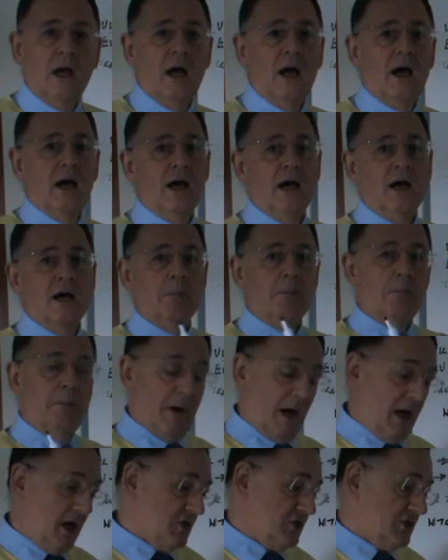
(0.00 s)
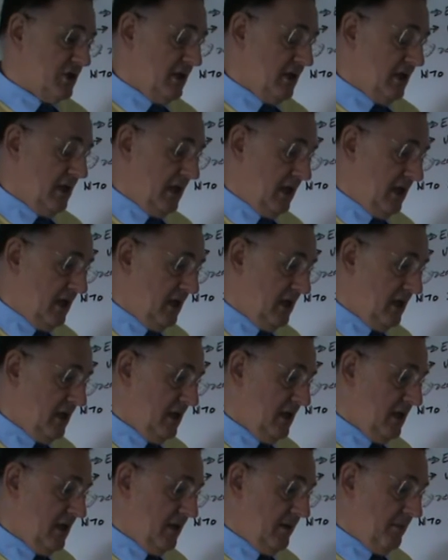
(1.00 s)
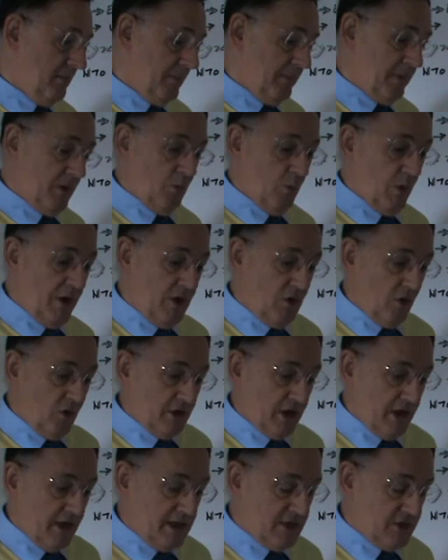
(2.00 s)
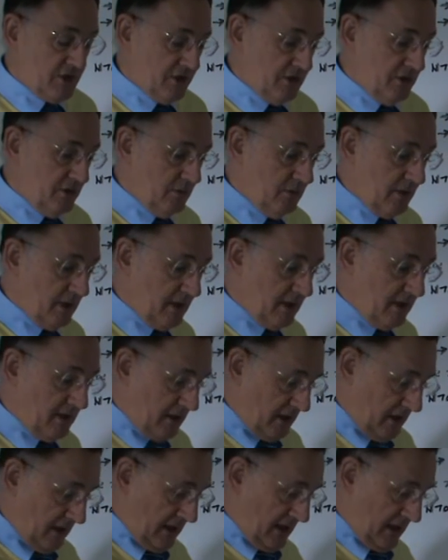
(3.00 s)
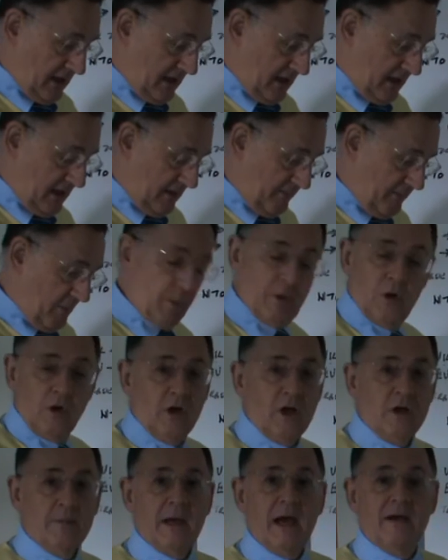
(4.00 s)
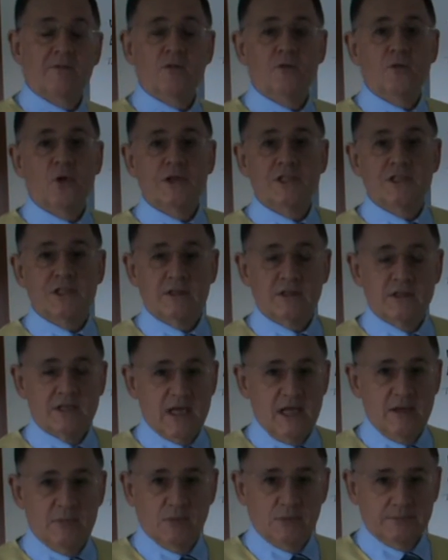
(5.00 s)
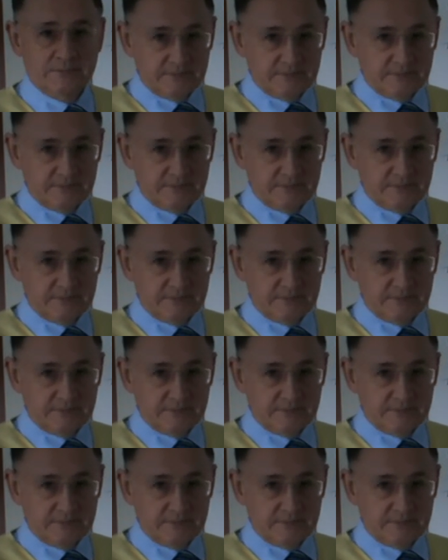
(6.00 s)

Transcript: but we're not going to have a voice at the table.